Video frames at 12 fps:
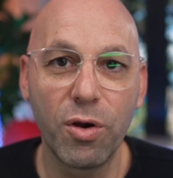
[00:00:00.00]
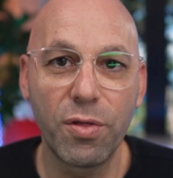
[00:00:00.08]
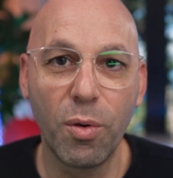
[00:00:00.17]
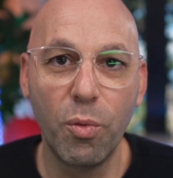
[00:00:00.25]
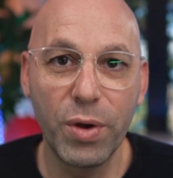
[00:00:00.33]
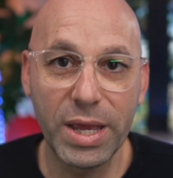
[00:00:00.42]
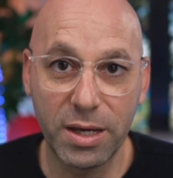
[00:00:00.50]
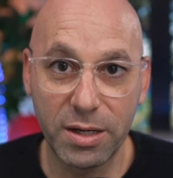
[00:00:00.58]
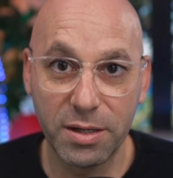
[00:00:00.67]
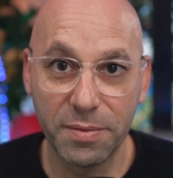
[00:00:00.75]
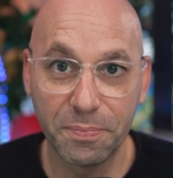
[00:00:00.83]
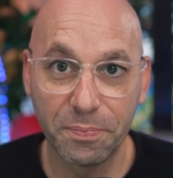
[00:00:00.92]
the week,
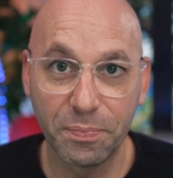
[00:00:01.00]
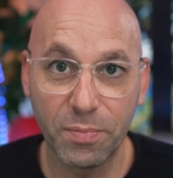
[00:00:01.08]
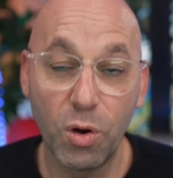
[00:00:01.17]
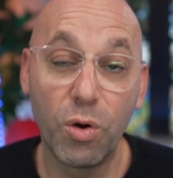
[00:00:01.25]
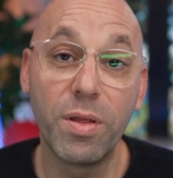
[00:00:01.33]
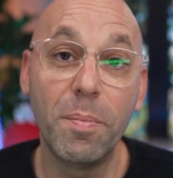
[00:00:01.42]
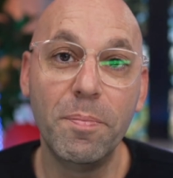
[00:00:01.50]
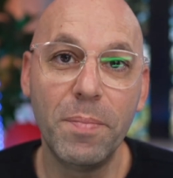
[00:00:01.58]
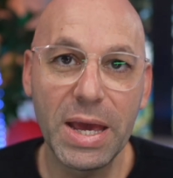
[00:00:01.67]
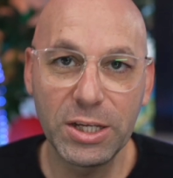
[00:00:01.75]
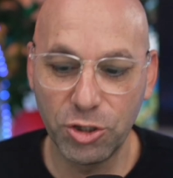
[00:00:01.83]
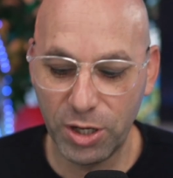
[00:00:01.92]
or the
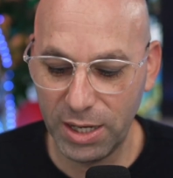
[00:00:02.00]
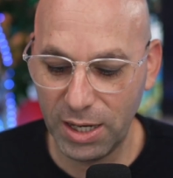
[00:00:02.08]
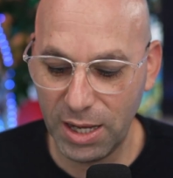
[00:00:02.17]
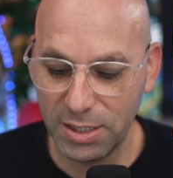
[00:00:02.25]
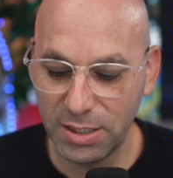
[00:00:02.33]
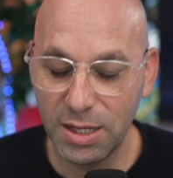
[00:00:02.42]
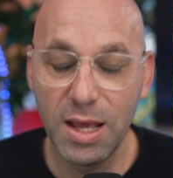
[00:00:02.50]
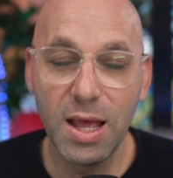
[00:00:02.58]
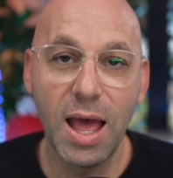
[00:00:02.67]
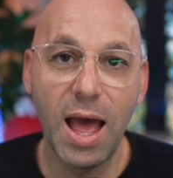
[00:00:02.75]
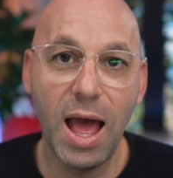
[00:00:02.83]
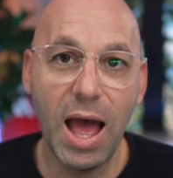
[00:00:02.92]
major headlines.
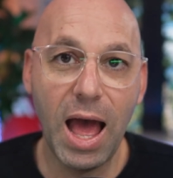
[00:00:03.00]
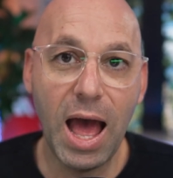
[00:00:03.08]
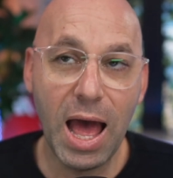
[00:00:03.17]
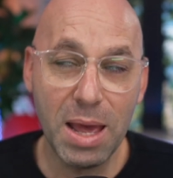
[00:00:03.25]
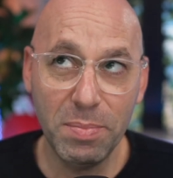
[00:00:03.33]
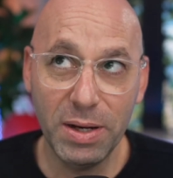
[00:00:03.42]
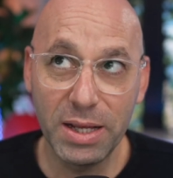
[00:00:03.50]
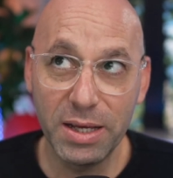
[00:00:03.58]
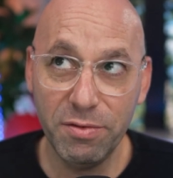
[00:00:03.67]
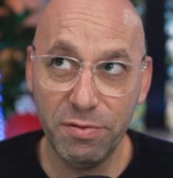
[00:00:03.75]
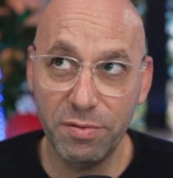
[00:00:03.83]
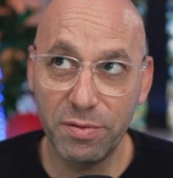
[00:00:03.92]
I
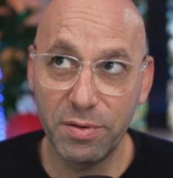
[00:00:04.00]
believe